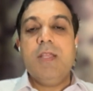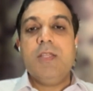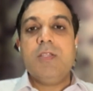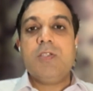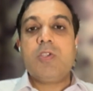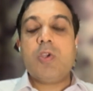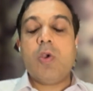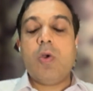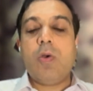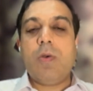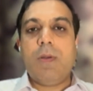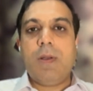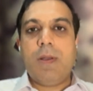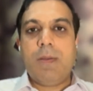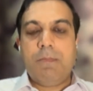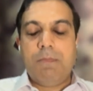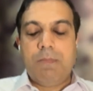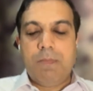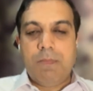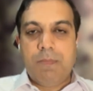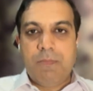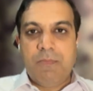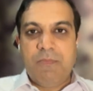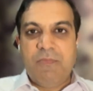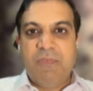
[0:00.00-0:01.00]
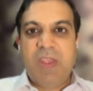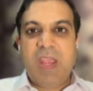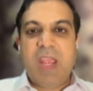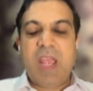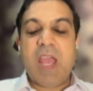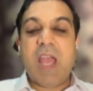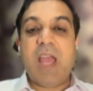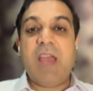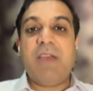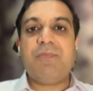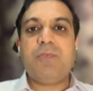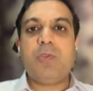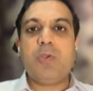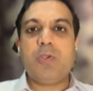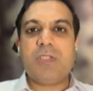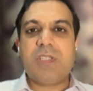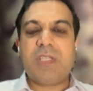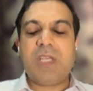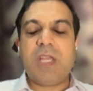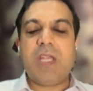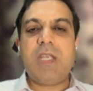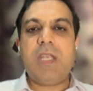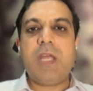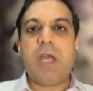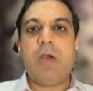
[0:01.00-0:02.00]
So we have to
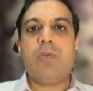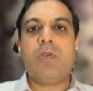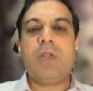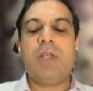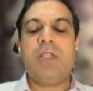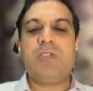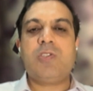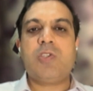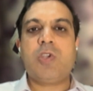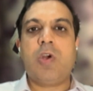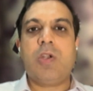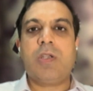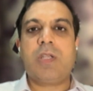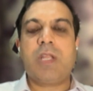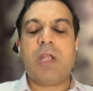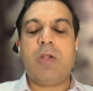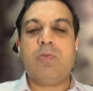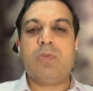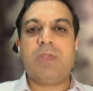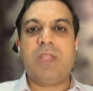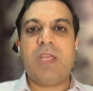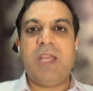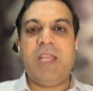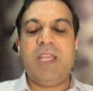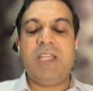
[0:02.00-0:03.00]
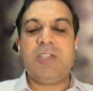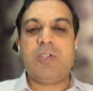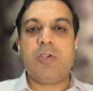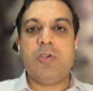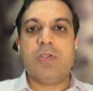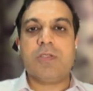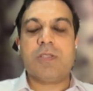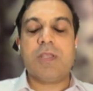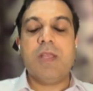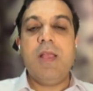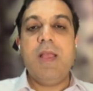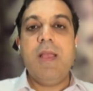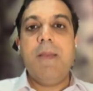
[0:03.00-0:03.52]
sit down and sort out the issues.